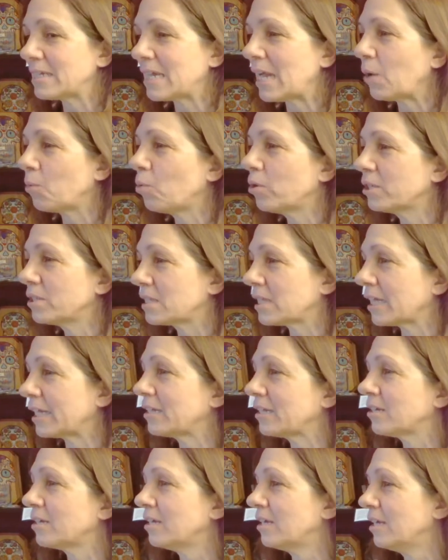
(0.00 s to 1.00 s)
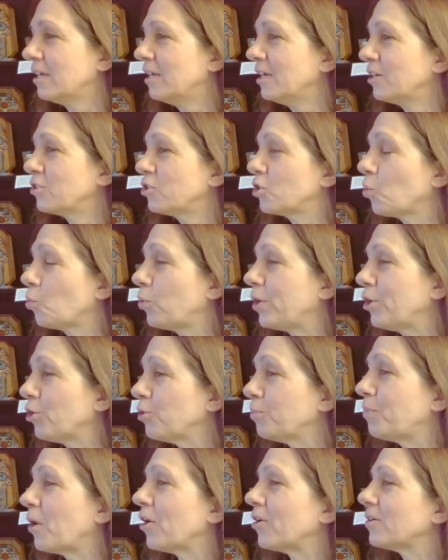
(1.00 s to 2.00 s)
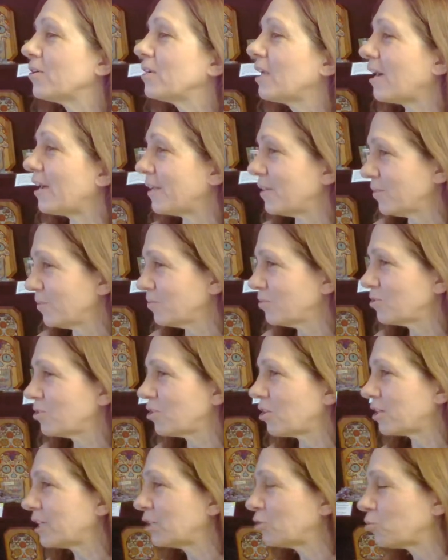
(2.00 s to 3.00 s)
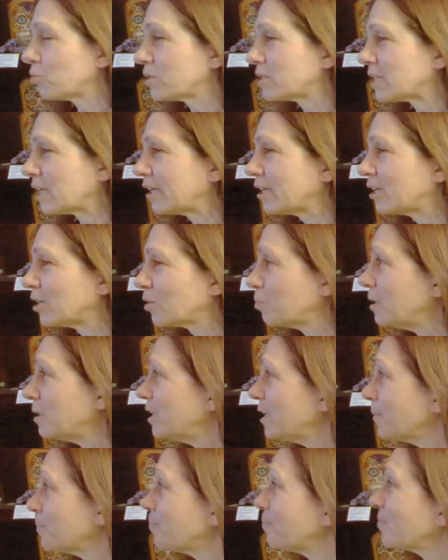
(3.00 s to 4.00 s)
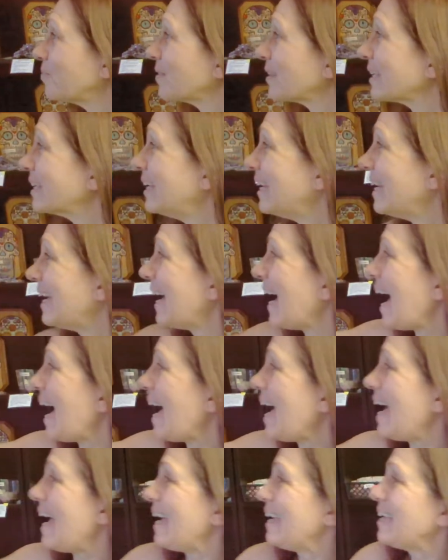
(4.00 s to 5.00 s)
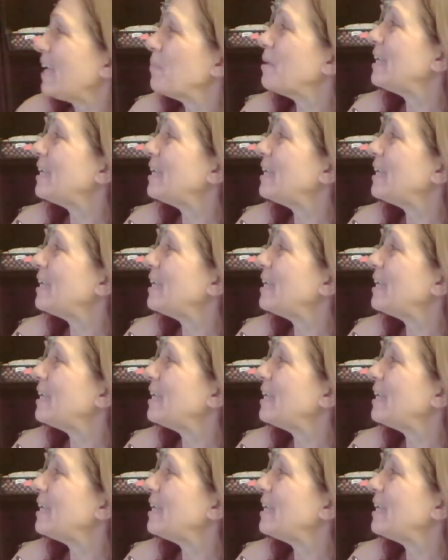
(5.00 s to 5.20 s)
that was like the weird part, not talking to a psychic medium. Hi, come